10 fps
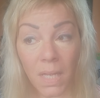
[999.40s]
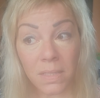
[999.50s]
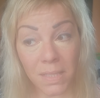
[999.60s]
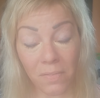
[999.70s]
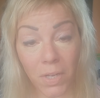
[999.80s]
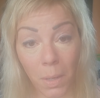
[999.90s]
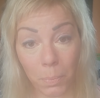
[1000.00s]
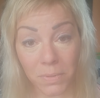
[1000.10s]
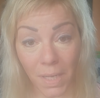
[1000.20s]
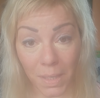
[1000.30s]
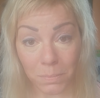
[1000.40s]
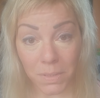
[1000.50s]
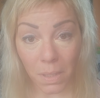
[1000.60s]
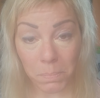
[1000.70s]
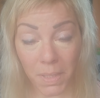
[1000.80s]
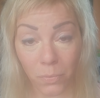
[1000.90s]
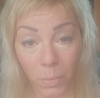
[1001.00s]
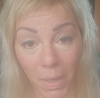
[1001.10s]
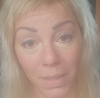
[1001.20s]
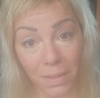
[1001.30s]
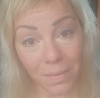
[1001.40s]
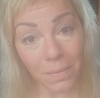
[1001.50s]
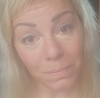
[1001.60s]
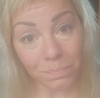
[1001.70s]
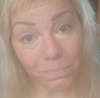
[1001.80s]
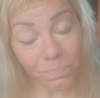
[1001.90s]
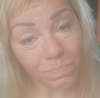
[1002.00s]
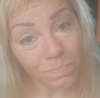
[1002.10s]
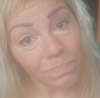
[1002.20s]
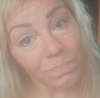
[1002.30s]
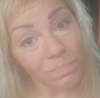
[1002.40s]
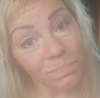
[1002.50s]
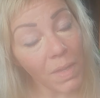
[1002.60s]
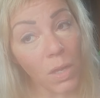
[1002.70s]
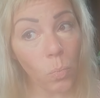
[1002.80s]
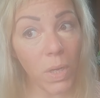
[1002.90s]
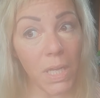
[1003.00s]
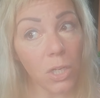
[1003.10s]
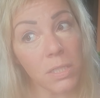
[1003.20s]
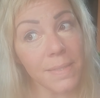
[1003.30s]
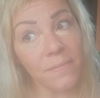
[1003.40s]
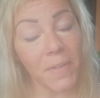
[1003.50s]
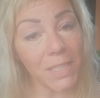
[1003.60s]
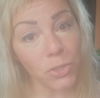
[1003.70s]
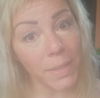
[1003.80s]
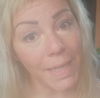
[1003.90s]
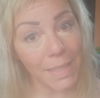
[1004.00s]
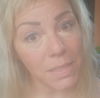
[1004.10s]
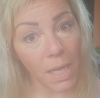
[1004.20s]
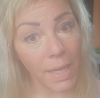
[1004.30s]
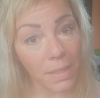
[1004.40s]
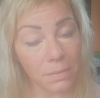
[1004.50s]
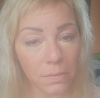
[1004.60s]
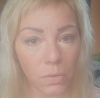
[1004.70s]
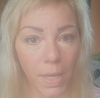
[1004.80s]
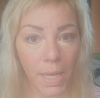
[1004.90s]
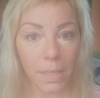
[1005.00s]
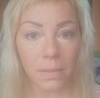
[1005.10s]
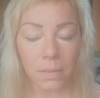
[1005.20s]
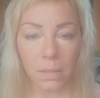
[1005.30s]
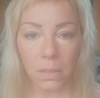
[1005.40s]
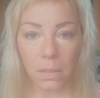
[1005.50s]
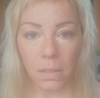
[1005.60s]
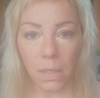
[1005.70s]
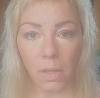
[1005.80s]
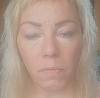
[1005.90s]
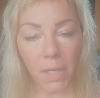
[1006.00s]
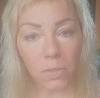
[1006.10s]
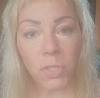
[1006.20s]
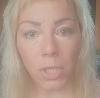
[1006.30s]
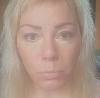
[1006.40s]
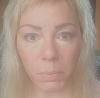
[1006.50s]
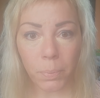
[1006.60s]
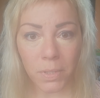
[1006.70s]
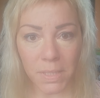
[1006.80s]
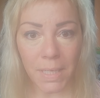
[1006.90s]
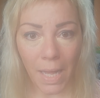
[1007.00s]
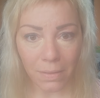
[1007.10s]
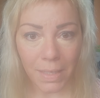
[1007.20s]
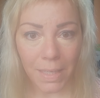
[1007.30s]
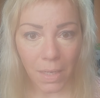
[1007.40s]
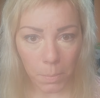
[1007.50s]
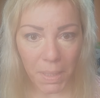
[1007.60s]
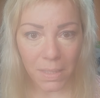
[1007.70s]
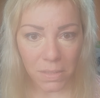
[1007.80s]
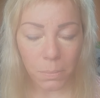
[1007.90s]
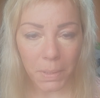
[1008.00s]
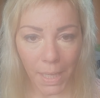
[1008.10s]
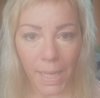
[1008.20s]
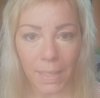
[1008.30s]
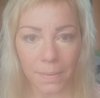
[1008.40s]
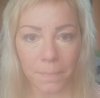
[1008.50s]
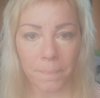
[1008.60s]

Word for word: Save a couple times, I'm being reminded. When he cursed the fig tree and it died, okay? There's human personality coming into play.